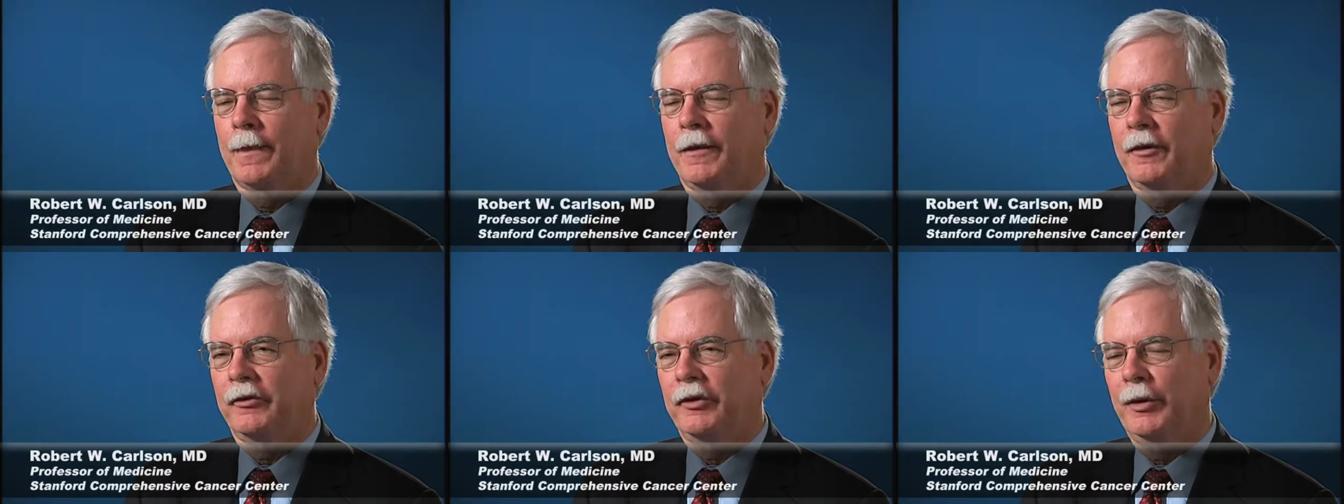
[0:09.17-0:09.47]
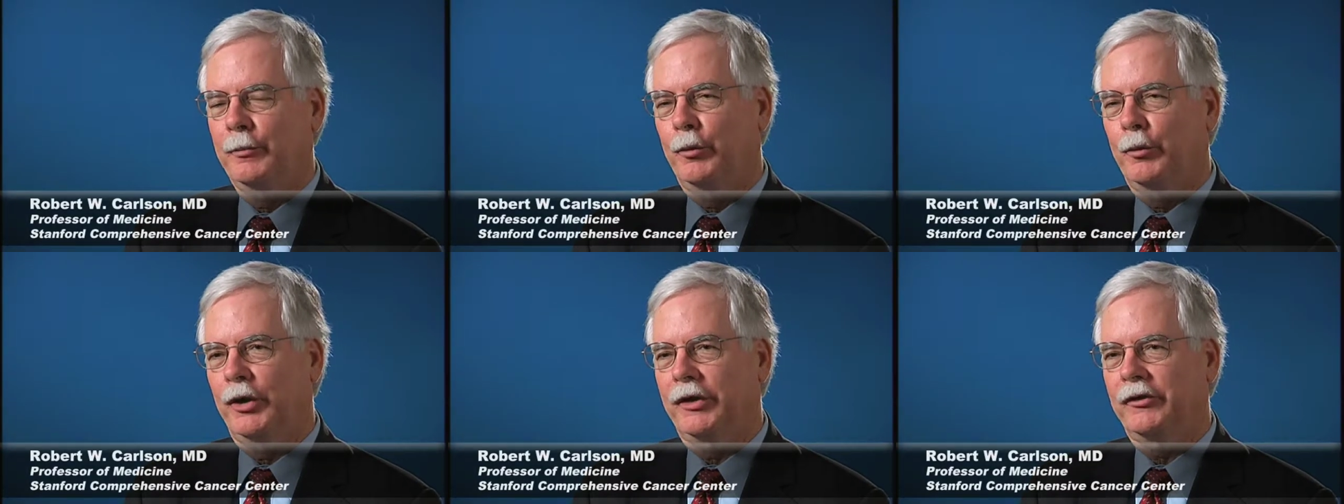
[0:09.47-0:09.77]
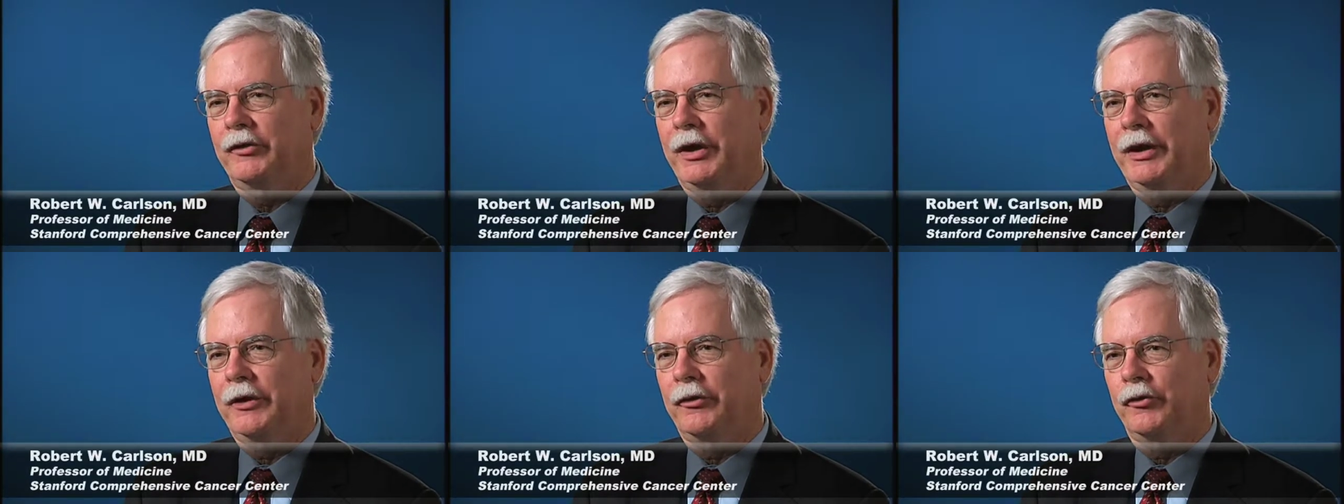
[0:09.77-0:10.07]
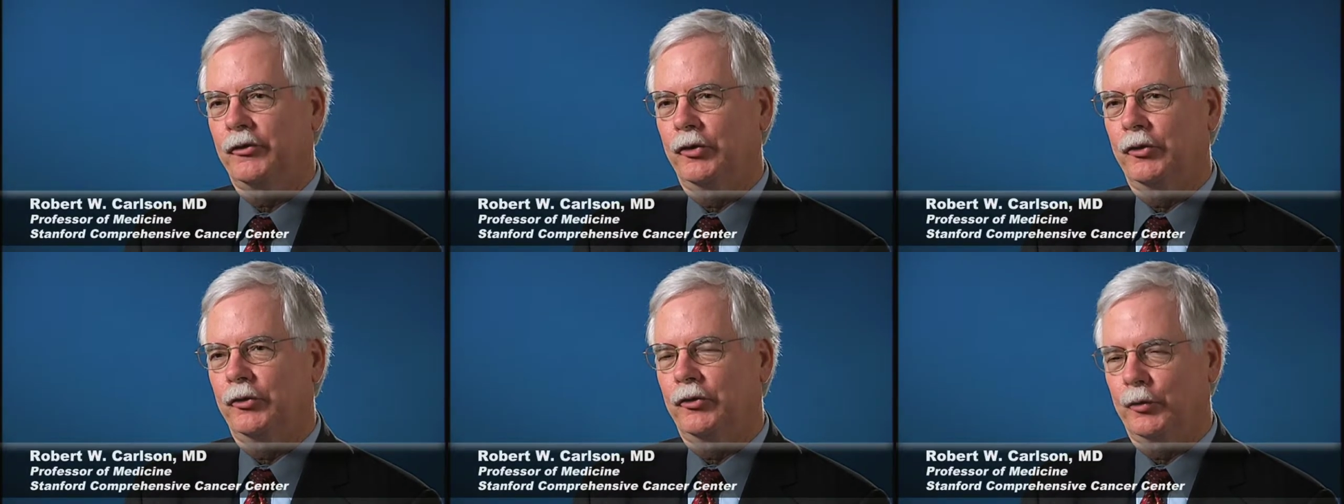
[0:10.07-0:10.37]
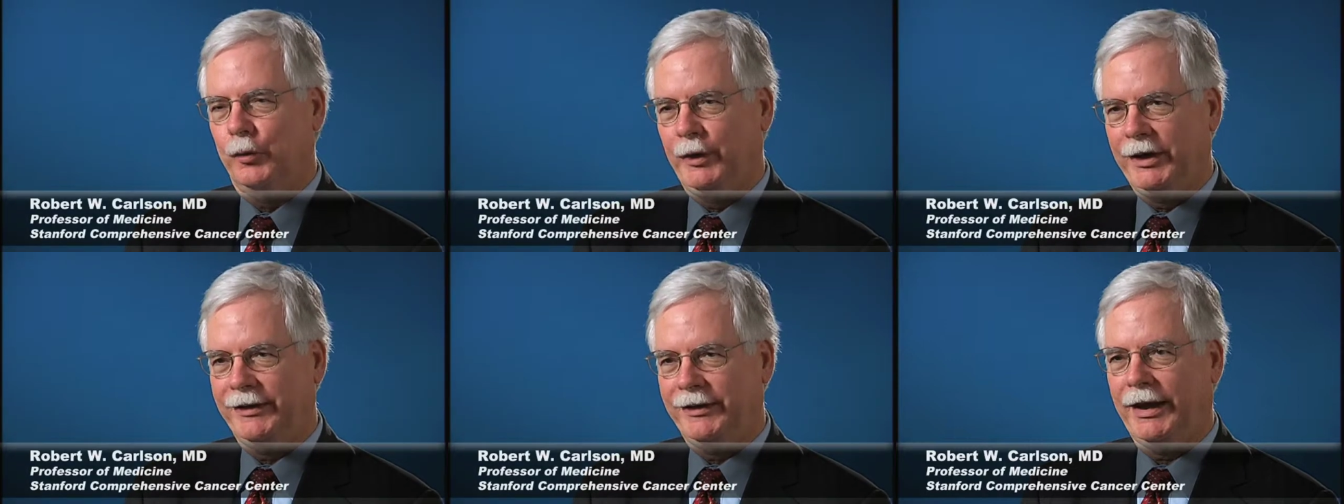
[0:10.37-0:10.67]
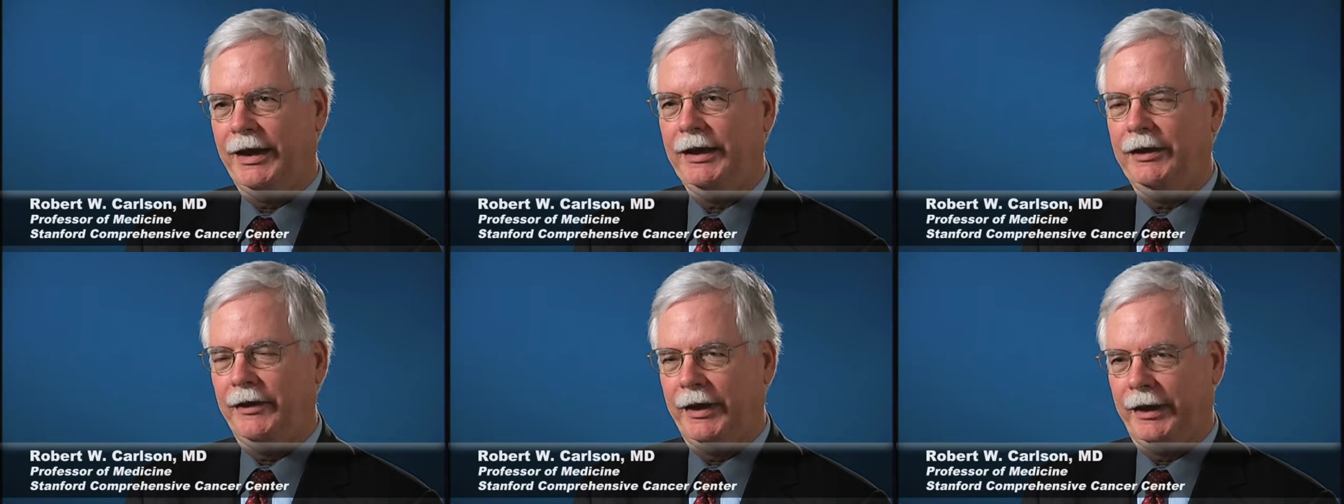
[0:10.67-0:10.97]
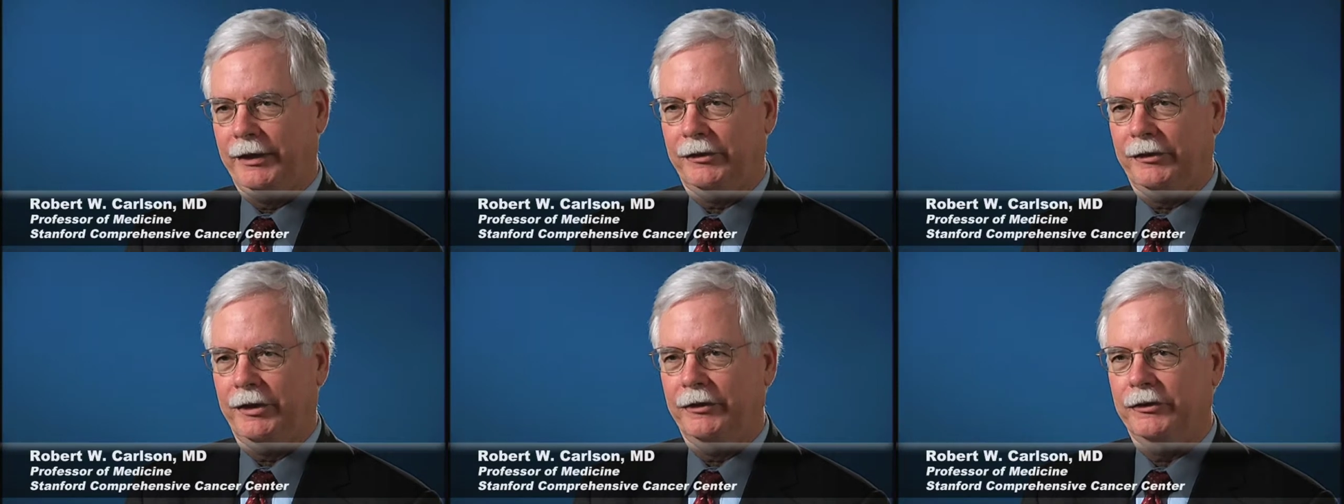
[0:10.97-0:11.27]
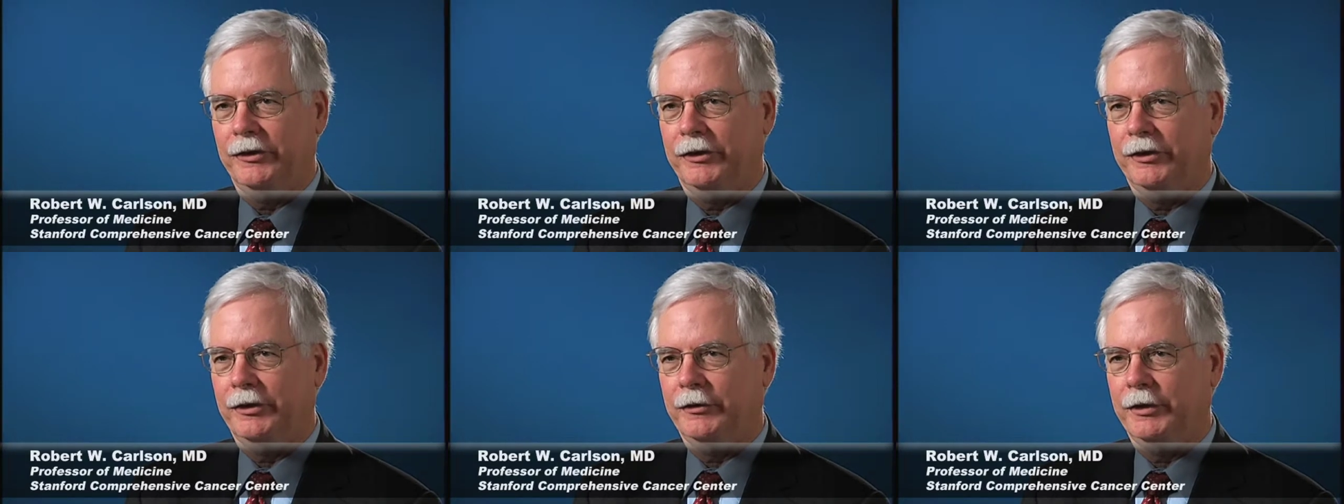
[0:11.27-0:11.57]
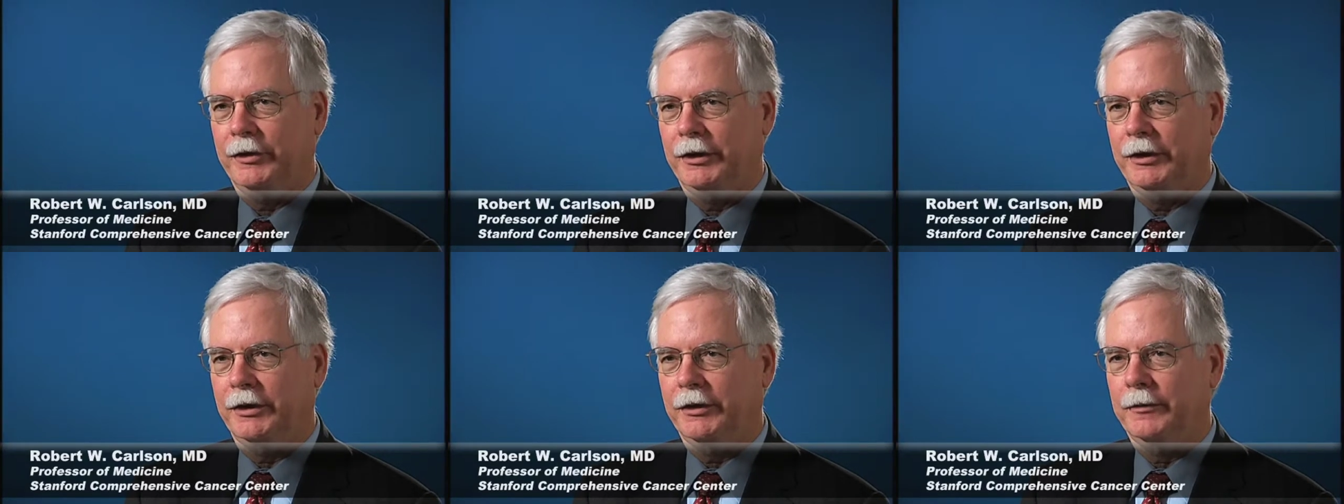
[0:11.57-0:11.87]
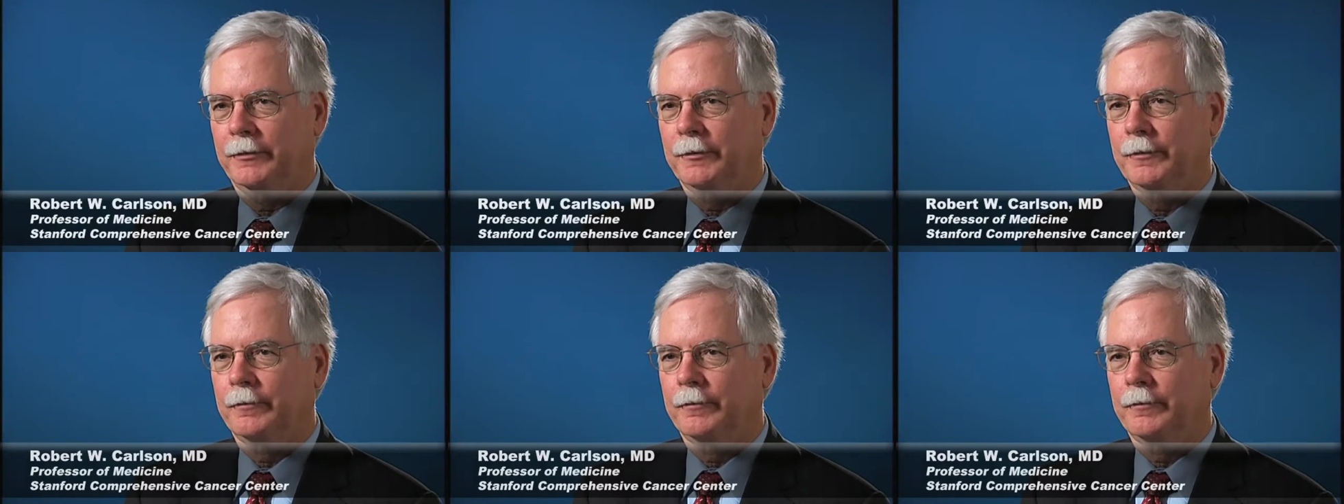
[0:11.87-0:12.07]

some breast cancers retain that sensitivity.